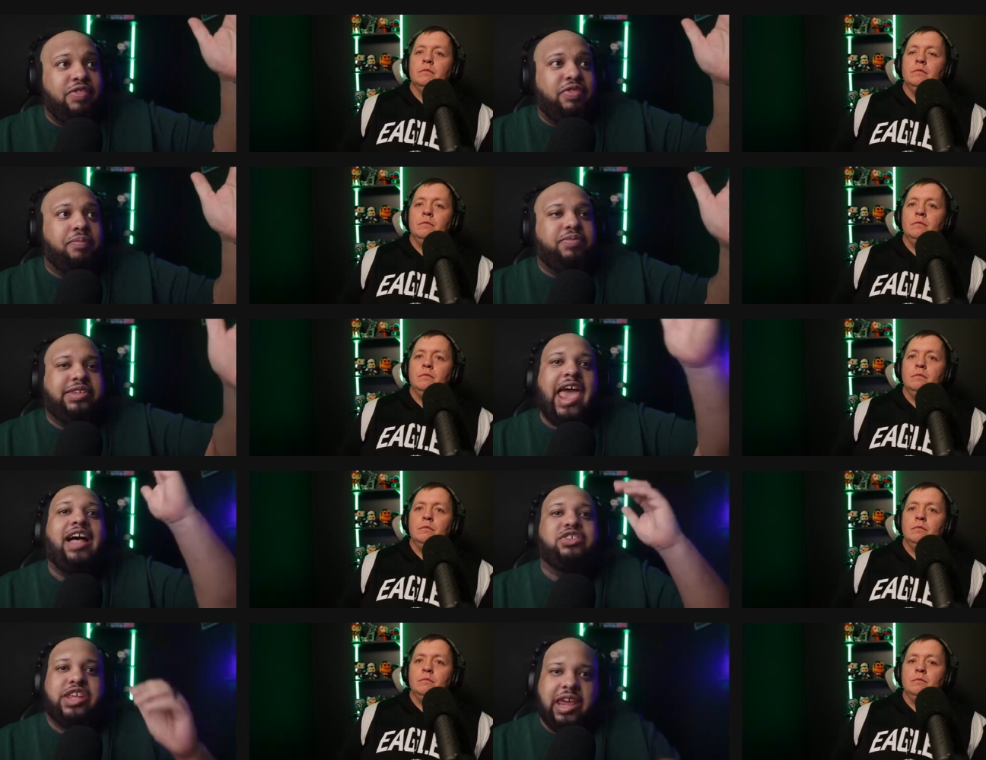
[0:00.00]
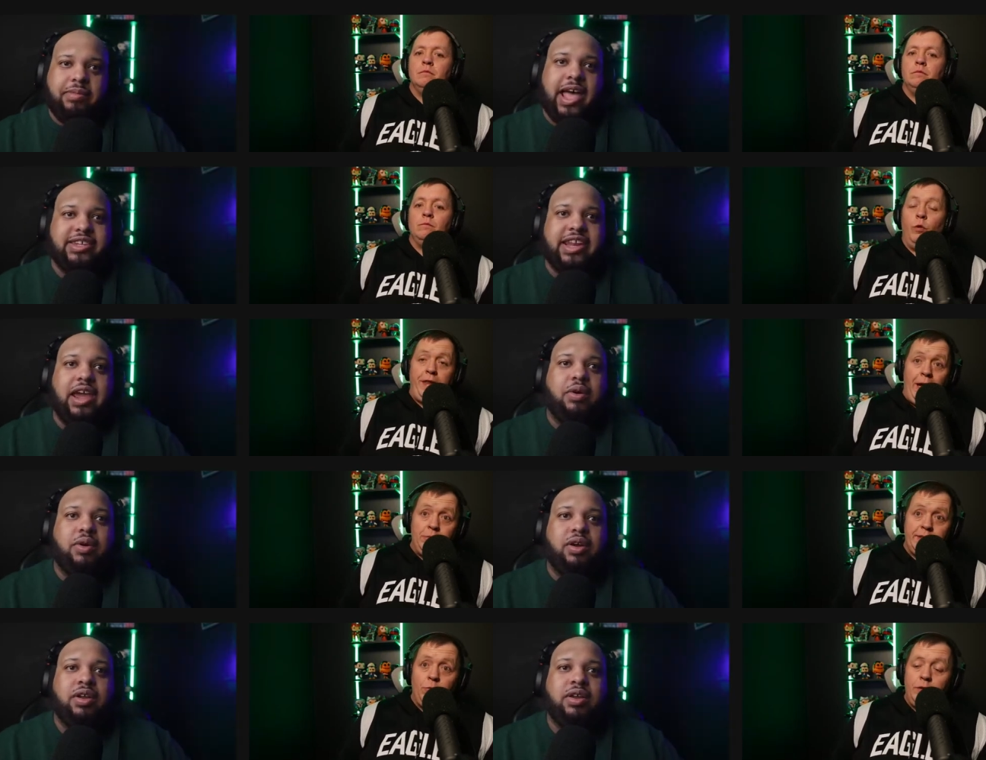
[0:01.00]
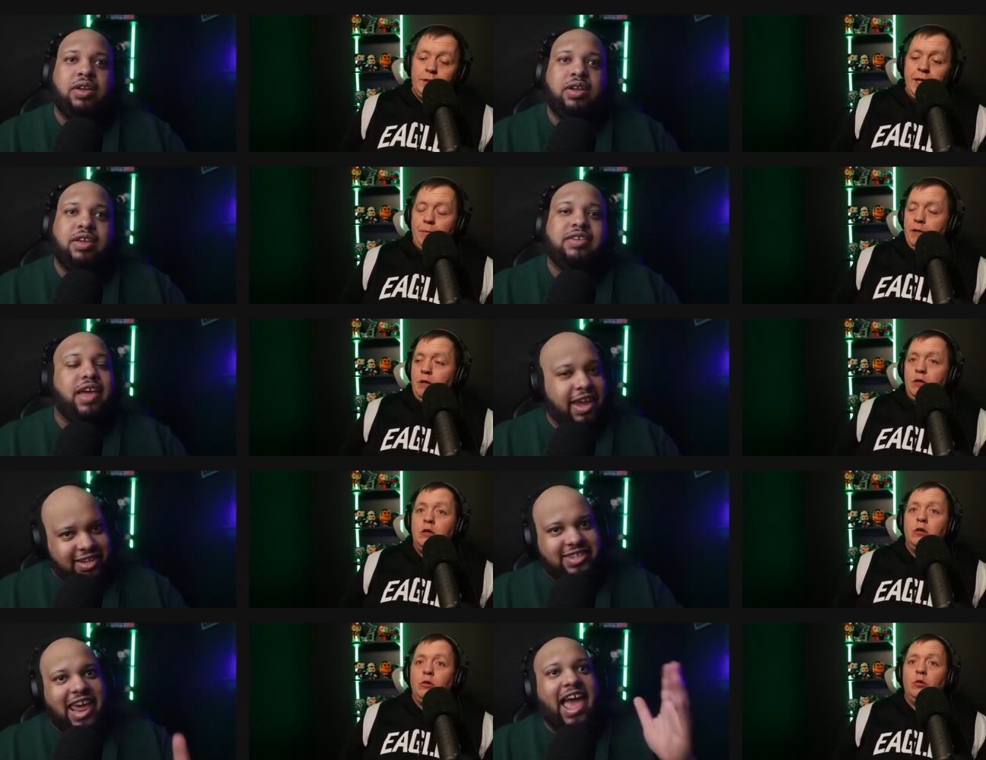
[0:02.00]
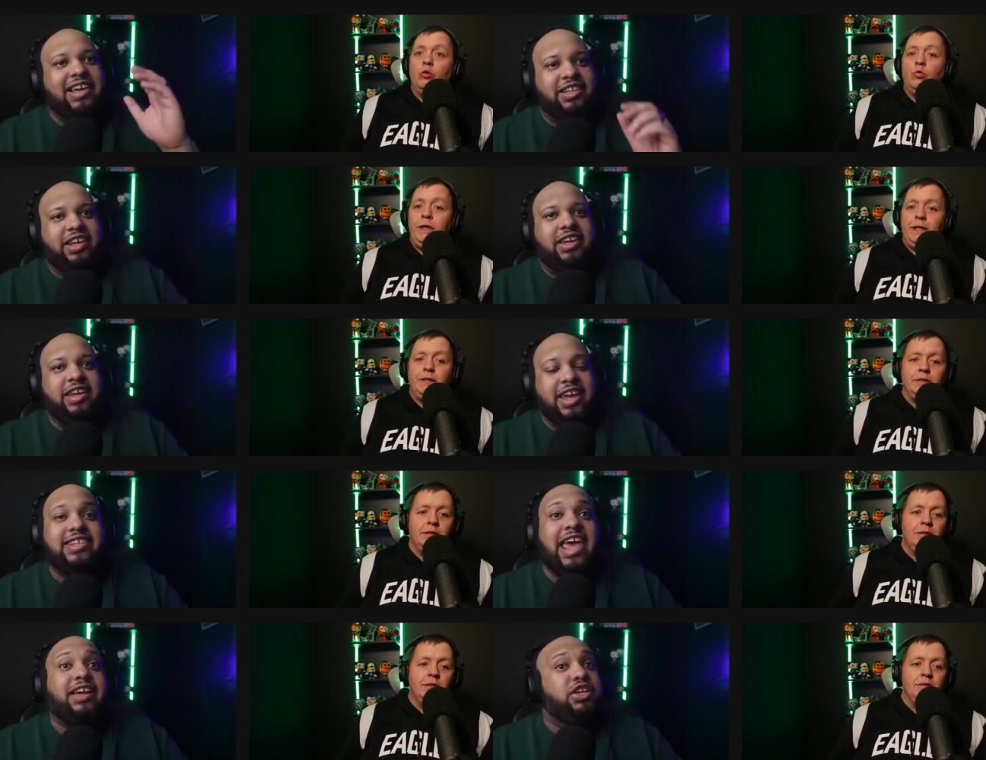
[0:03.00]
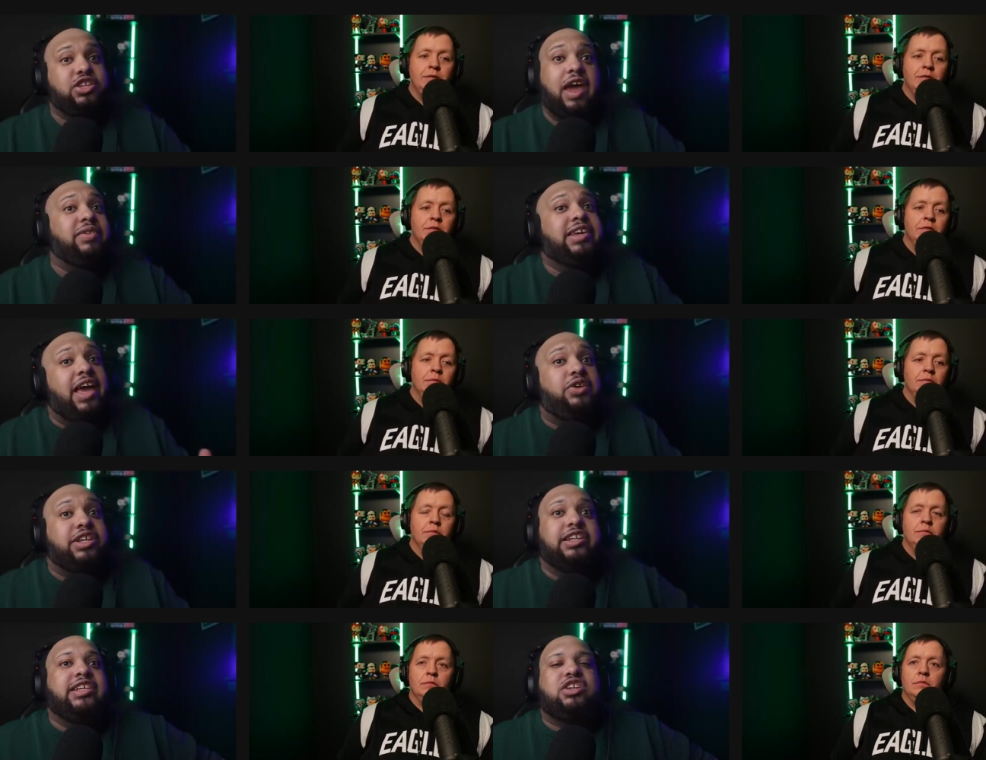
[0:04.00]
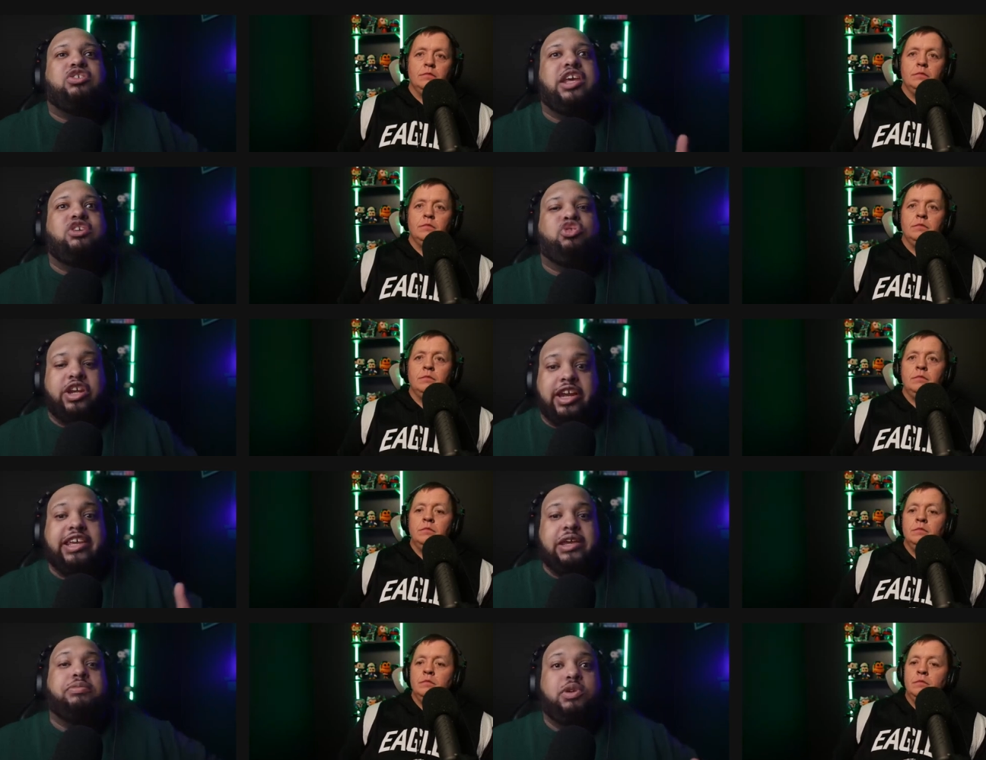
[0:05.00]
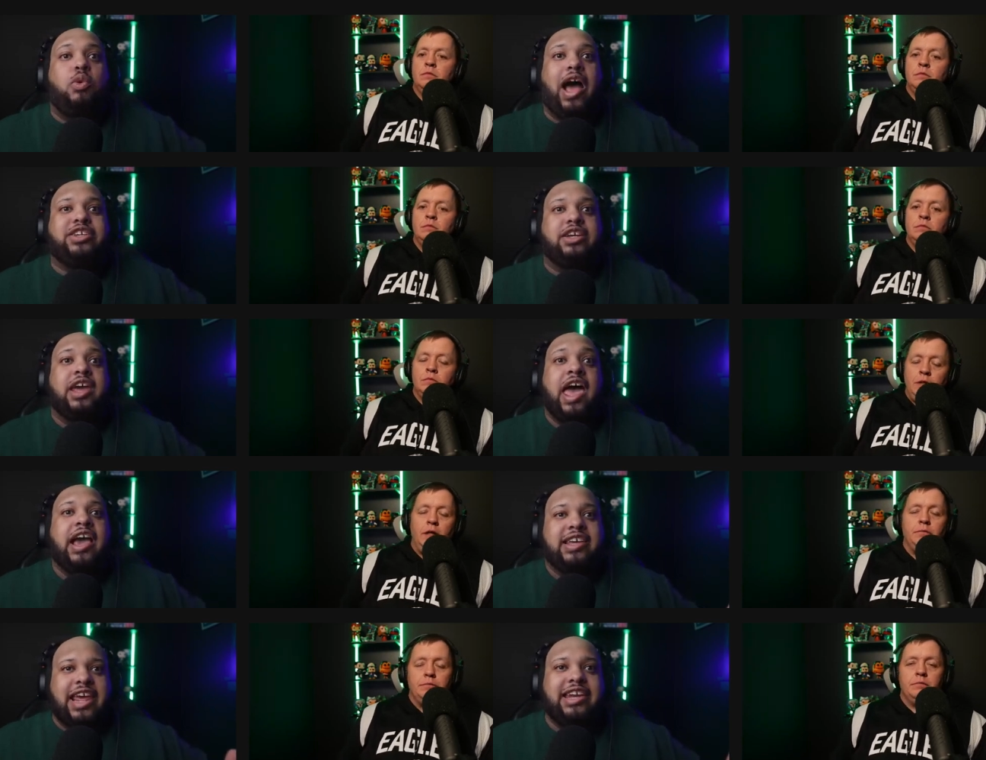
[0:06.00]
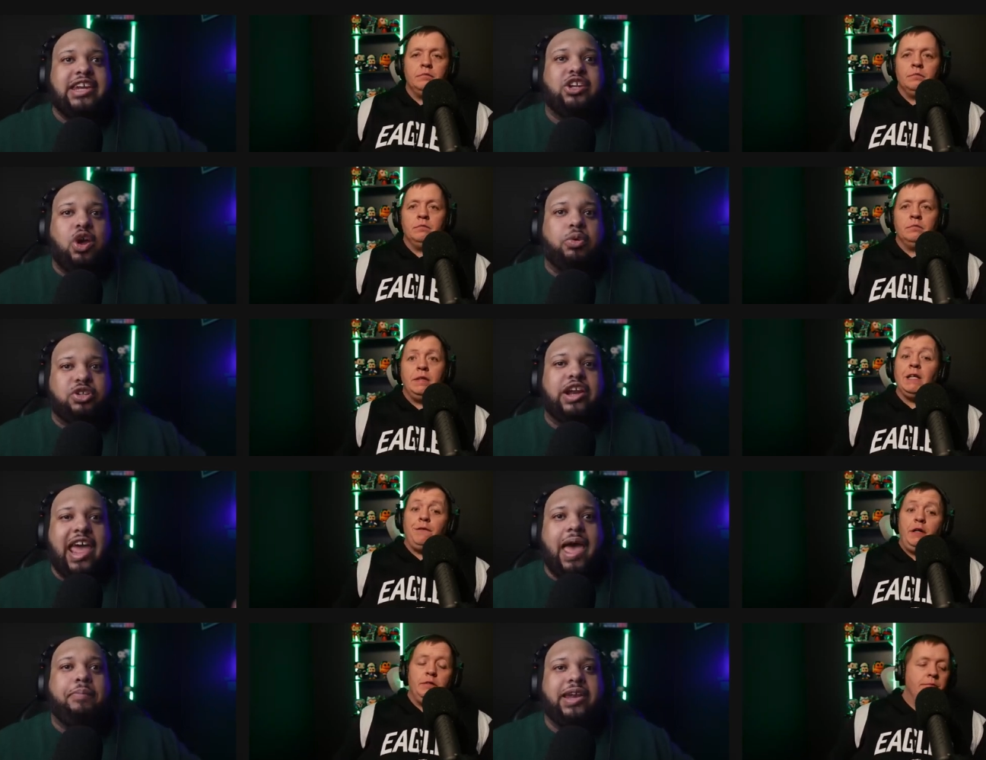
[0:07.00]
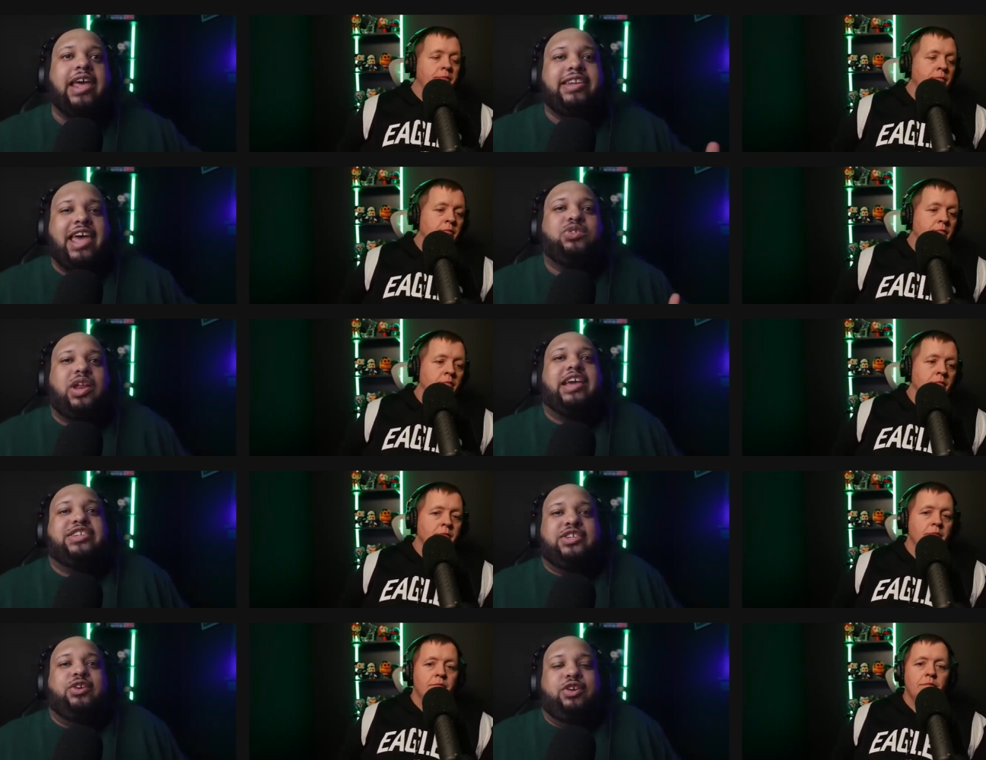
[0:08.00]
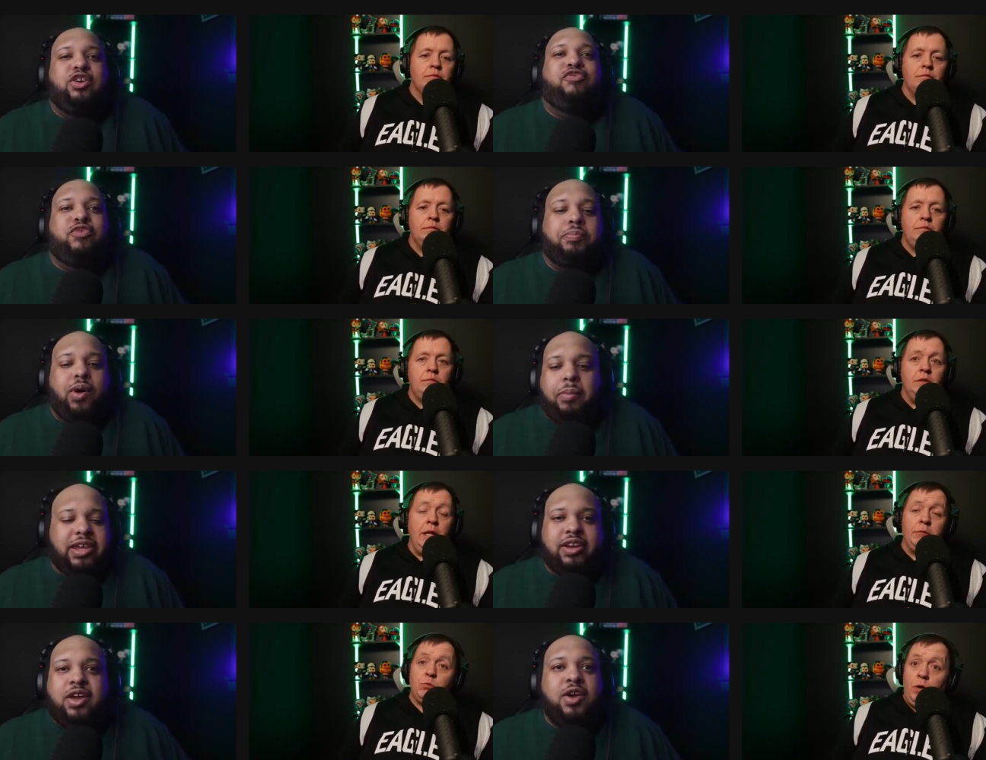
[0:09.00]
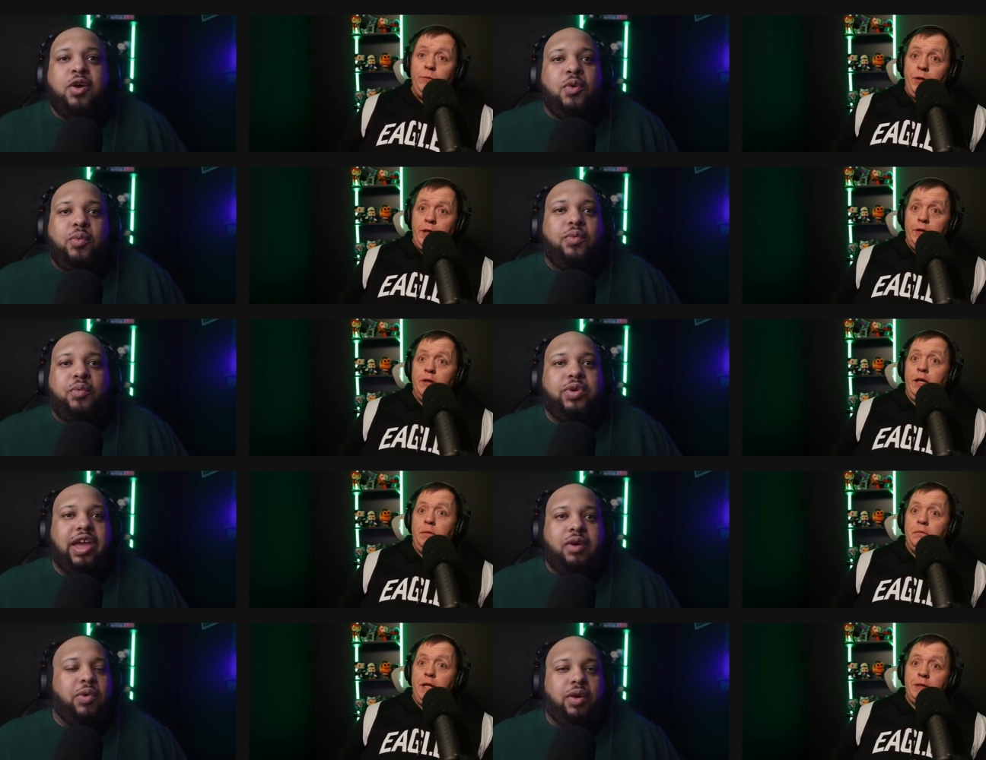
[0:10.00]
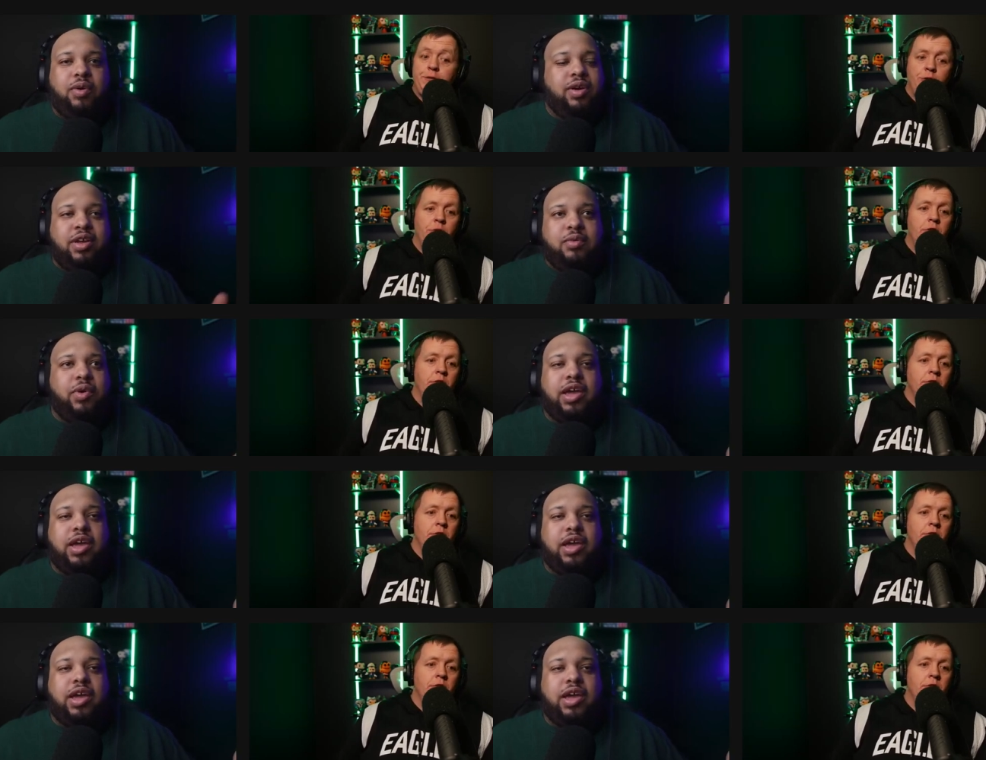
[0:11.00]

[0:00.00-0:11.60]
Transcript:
Speaker 1: the Dallas game last well, night? That was the worst game of the exactly, exactly. Everything else, at least there's intrigue and it keeps me watching because yeah. I need to know what's going to happen. That, that's what I consider good football. I mean, there was one really good game. Yeah, that's was, for sure.